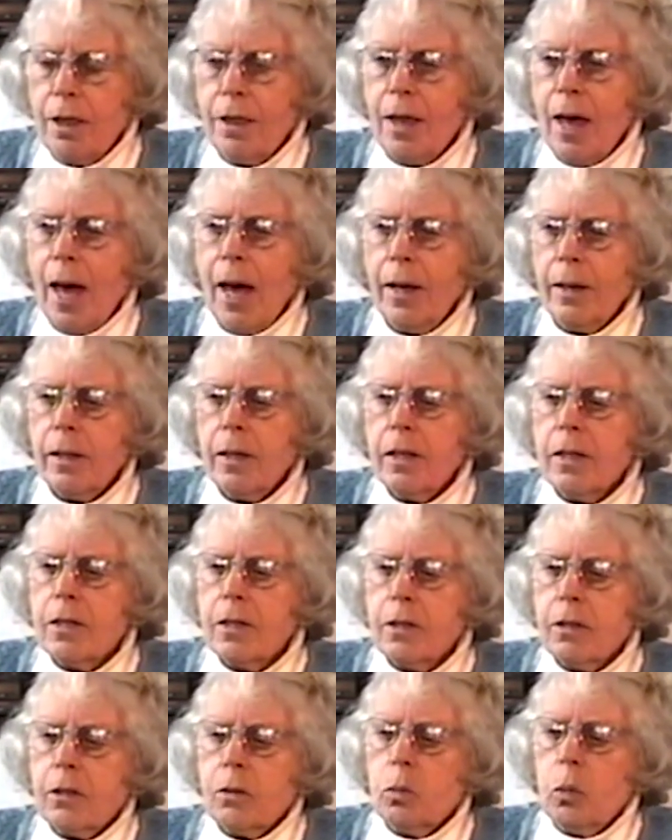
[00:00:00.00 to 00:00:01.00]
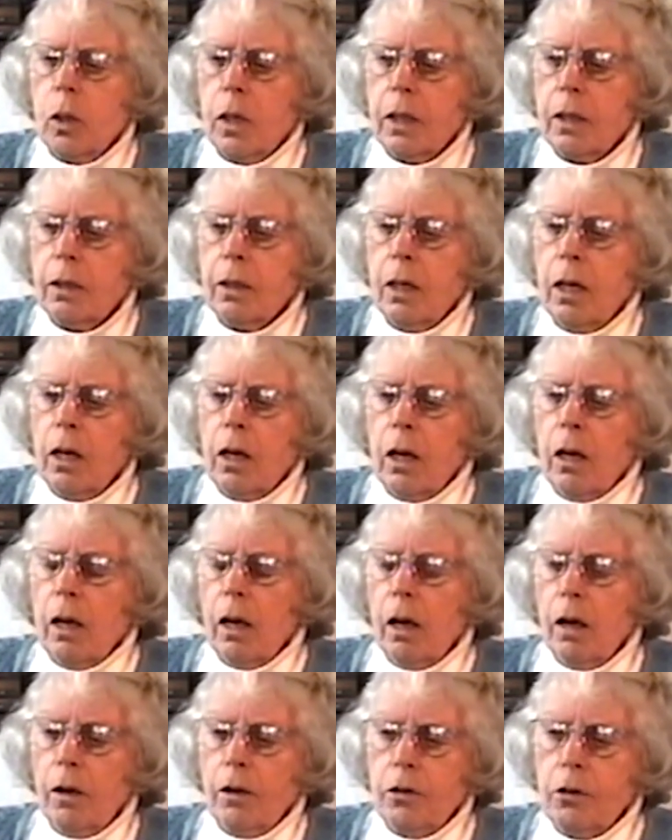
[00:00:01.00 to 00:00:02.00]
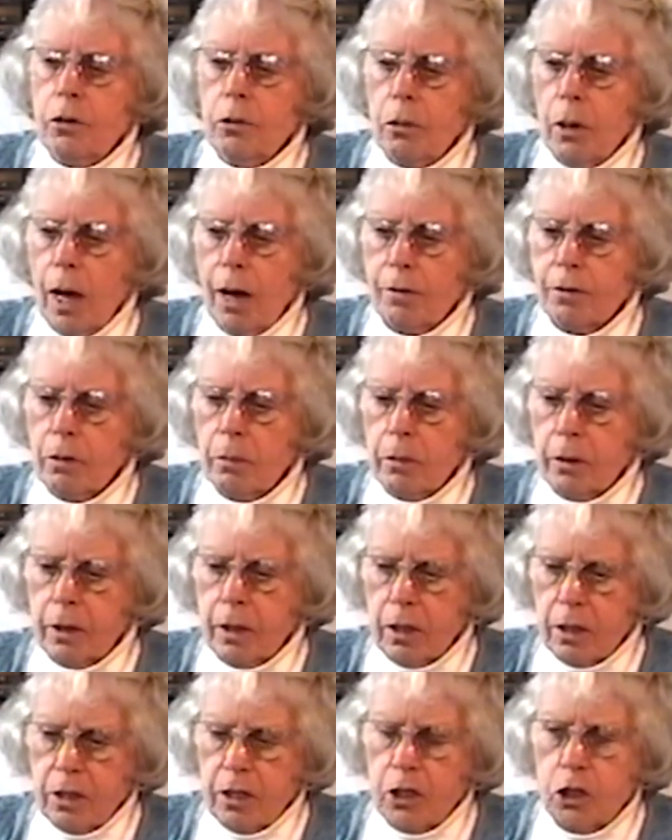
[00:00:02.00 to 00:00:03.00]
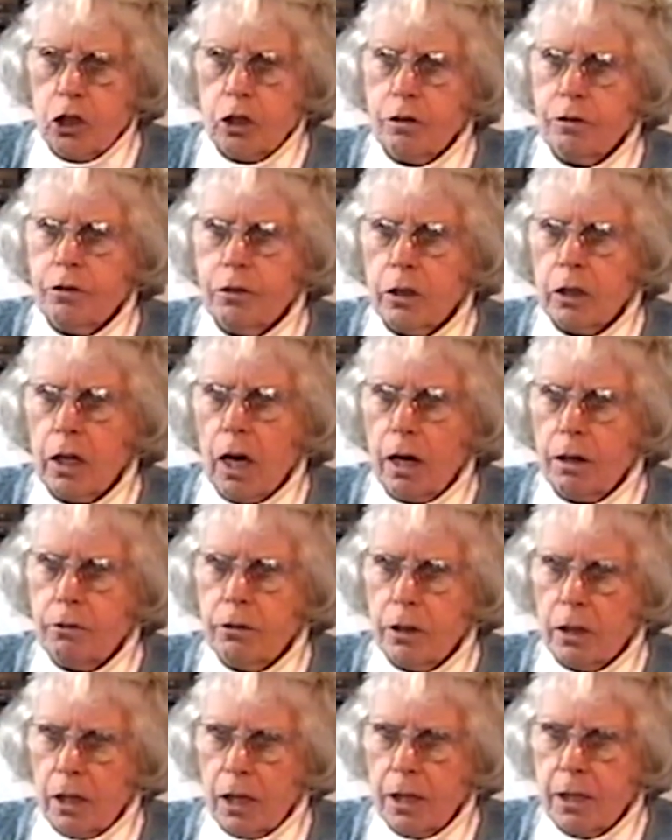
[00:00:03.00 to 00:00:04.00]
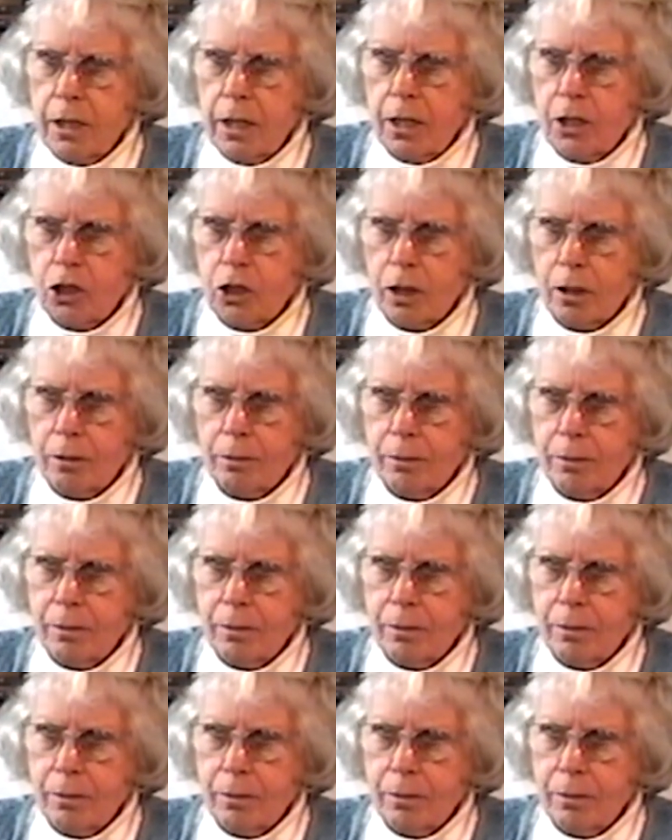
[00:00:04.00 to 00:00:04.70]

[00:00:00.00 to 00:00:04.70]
That is when you have the condition for God realization.